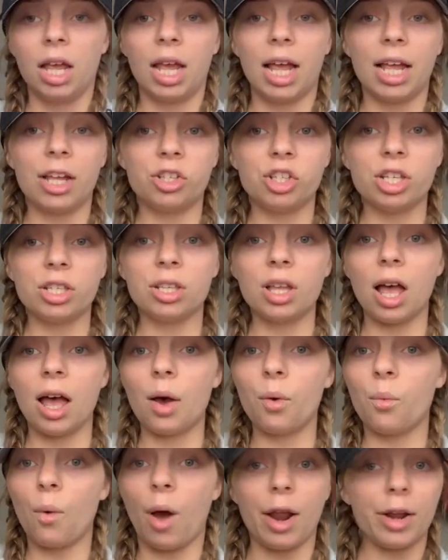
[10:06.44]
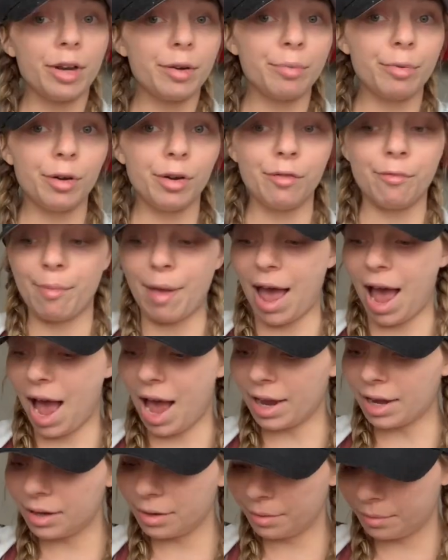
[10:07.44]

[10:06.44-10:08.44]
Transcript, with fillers: It's just a waterproof bag,